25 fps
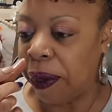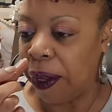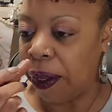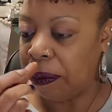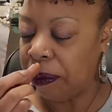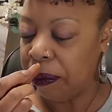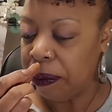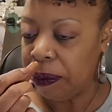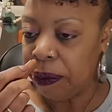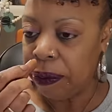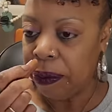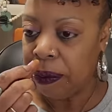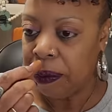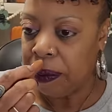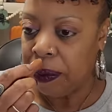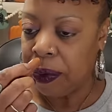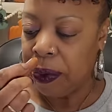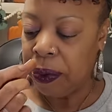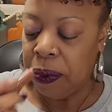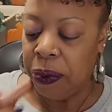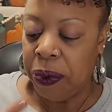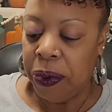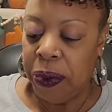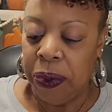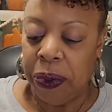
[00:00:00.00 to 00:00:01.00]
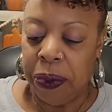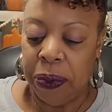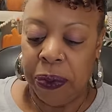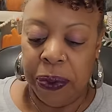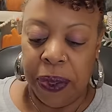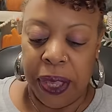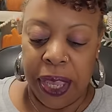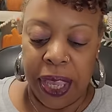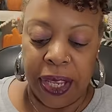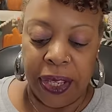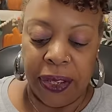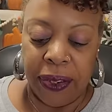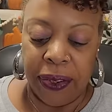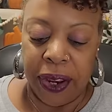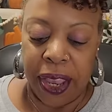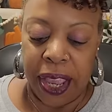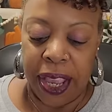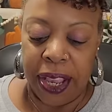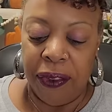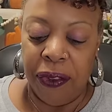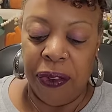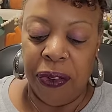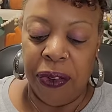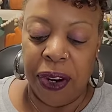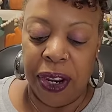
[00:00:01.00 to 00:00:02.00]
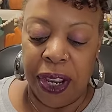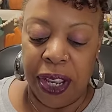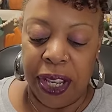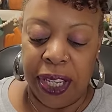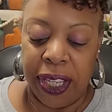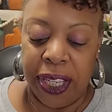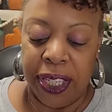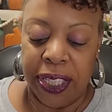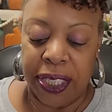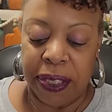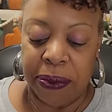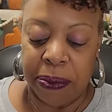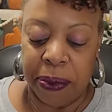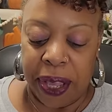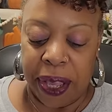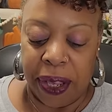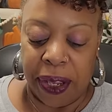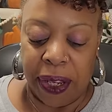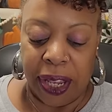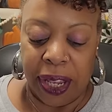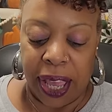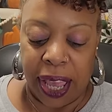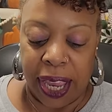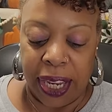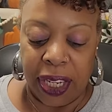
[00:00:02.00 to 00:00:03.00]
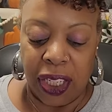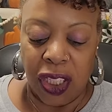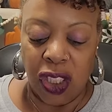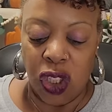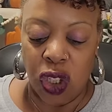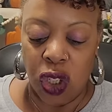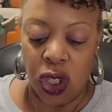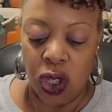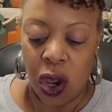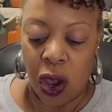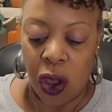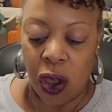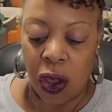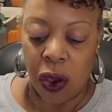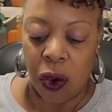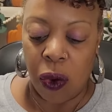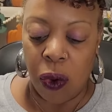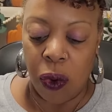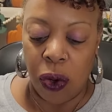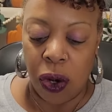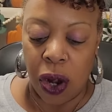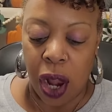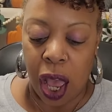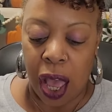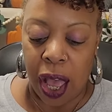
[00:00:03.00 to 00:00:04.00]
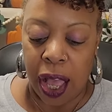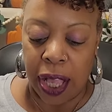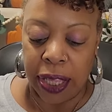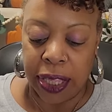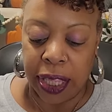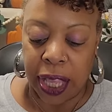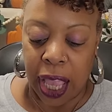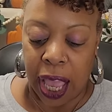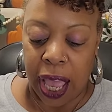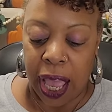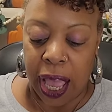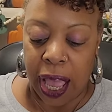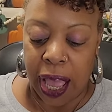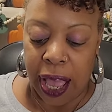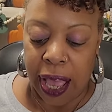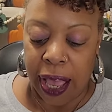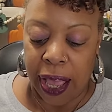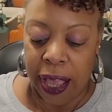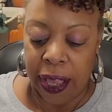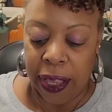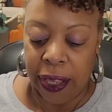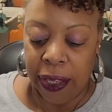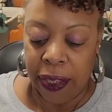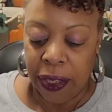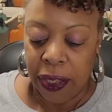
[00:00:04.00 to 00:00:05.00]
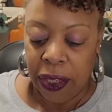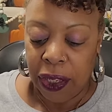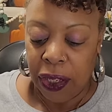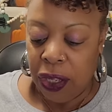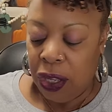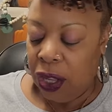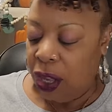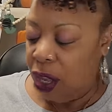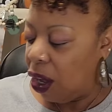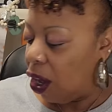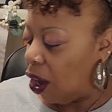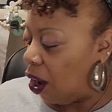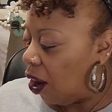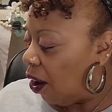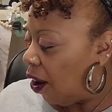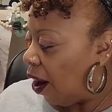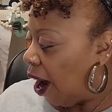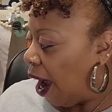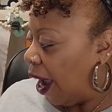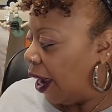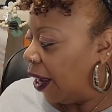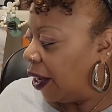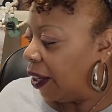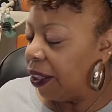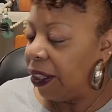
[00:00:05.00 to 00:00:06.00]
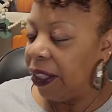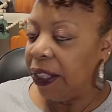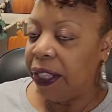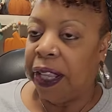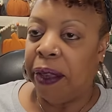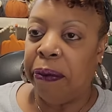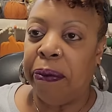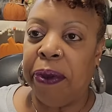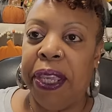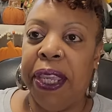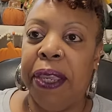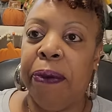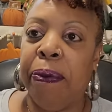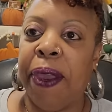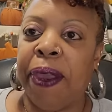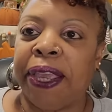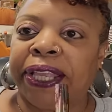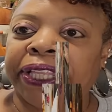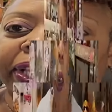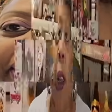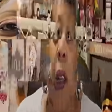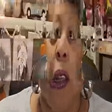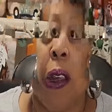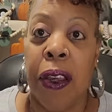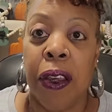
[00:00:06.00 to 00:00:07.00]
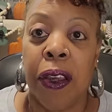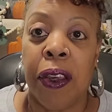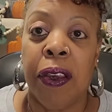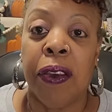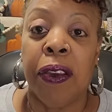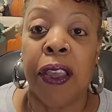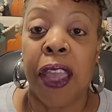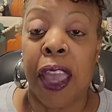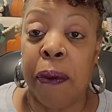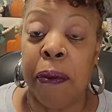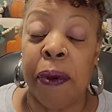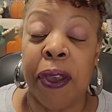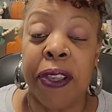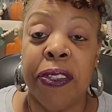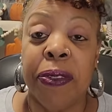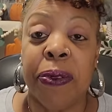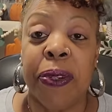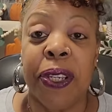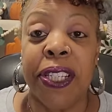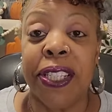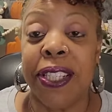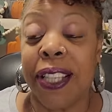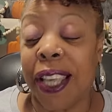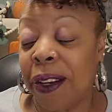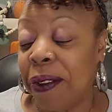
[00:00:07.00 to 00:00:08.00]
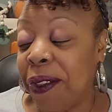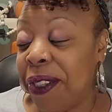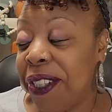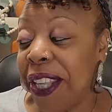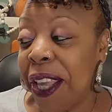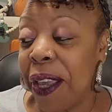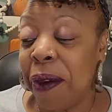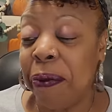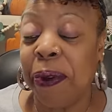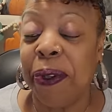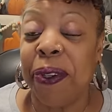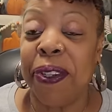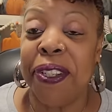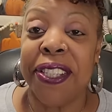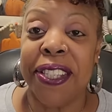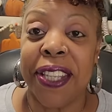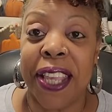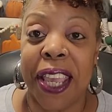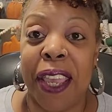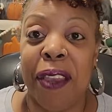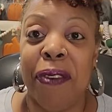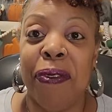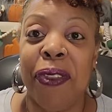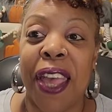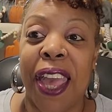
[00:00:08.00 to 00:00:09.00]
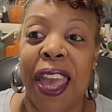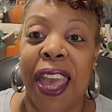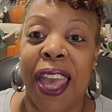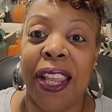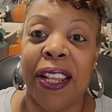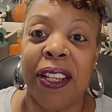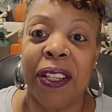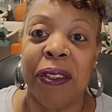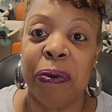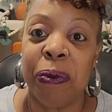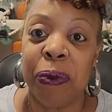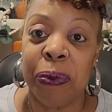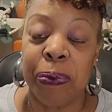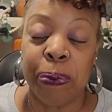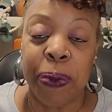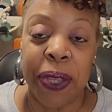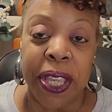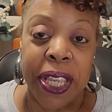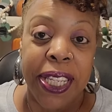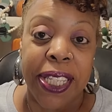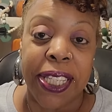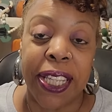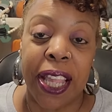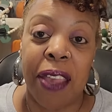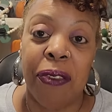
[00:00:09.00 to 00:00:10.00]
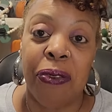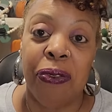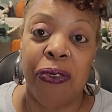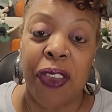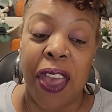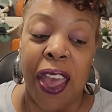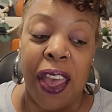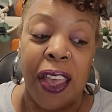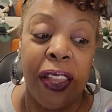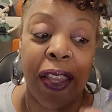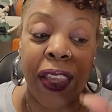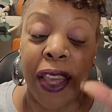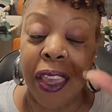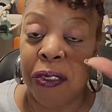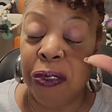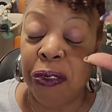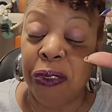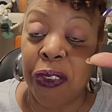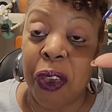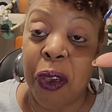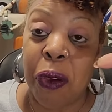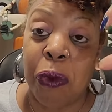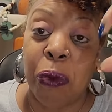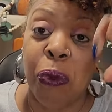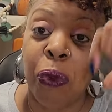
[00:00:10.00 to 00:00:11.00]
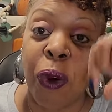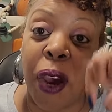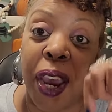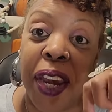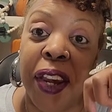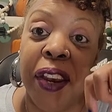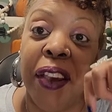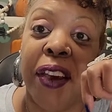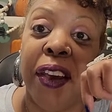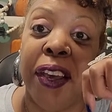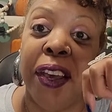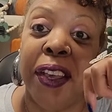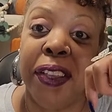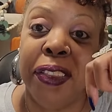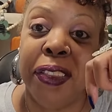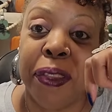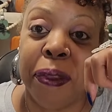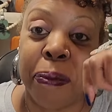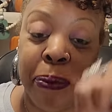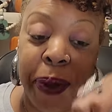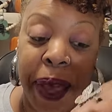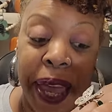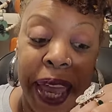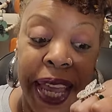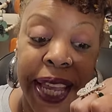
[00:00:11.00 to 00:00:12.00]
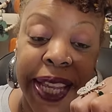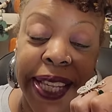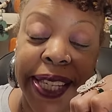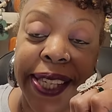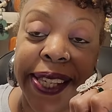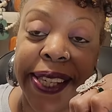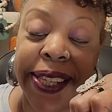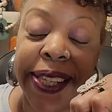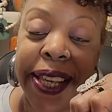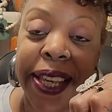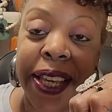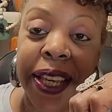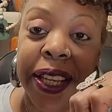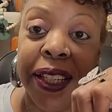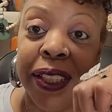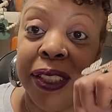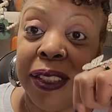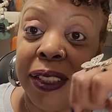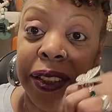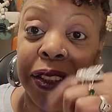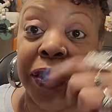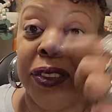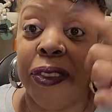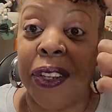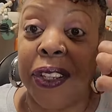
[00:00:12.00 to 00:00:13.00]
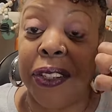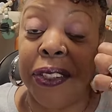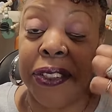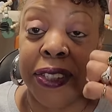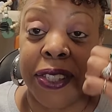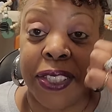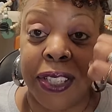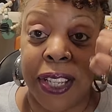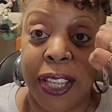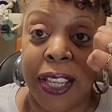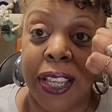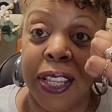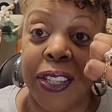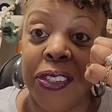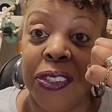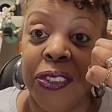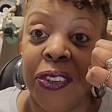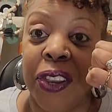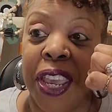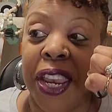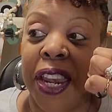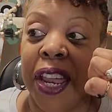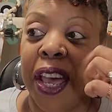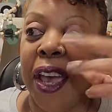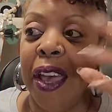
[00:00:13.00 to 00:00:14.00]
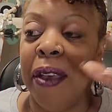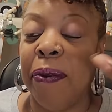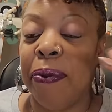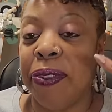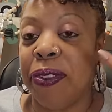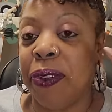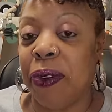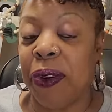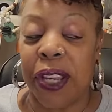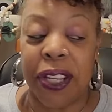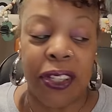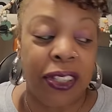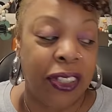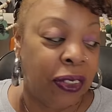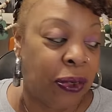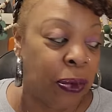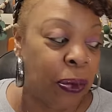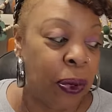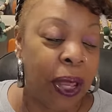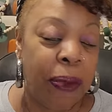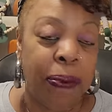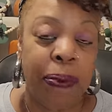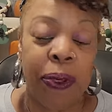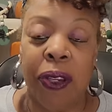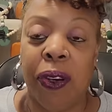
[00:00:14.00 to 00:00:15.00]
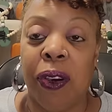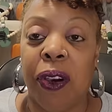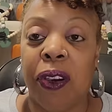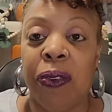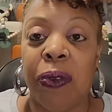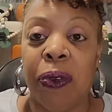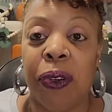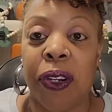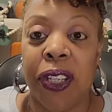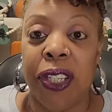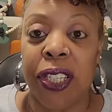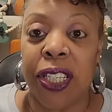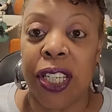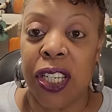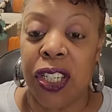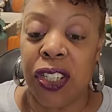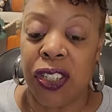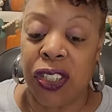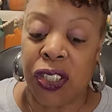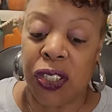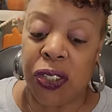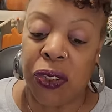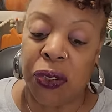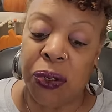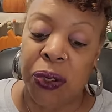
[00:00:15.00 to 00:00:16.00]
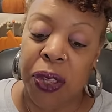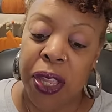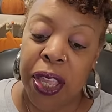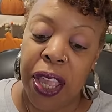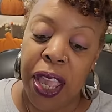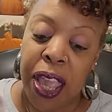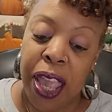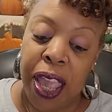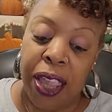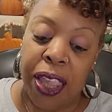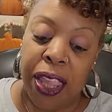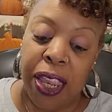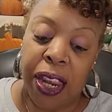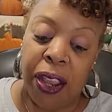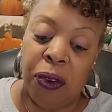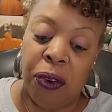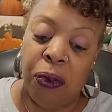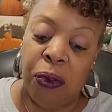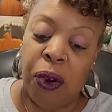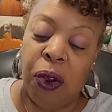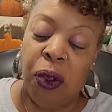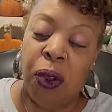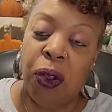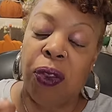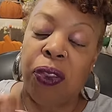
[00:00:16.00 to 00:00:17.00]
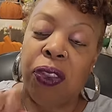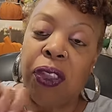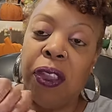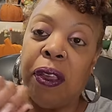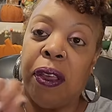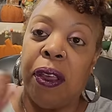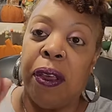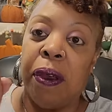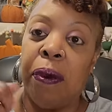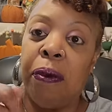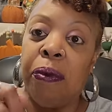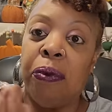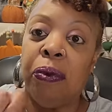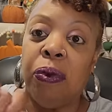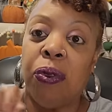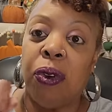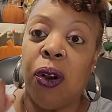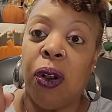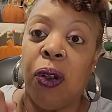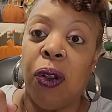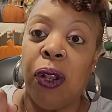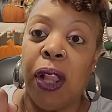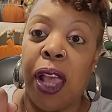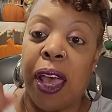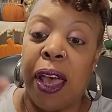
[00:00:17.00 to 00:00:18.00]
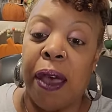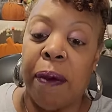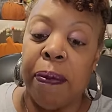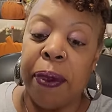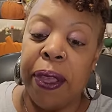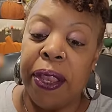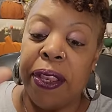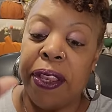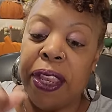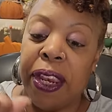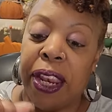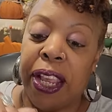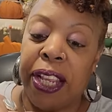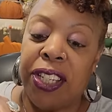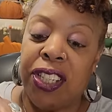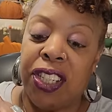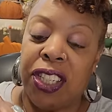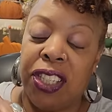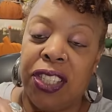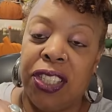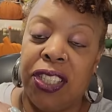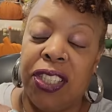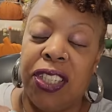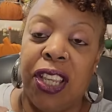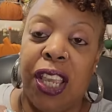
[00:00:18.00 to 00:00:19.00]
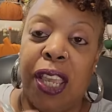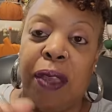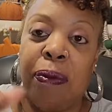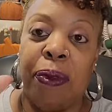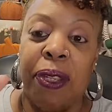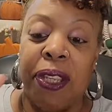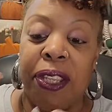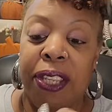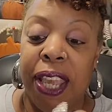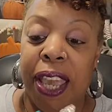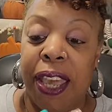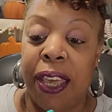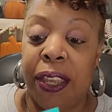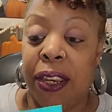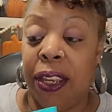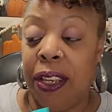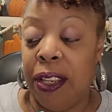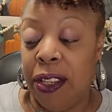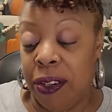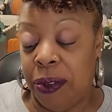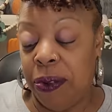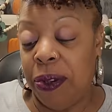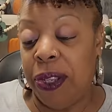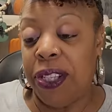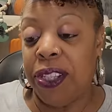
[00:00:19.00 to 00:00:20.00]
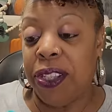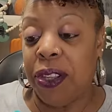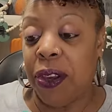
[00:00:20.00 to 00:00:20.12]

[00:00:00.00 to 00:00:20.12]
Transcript: But Ooh, wee, do they really smell like chocolata? All right, let me pick this up. Okay, my sweets, I was able to save that piece that fell. It fell right on the base, sticking straight up, so I just wiped it off with a tissue, and then I rolled the roll up, and then I just jammed it down into it.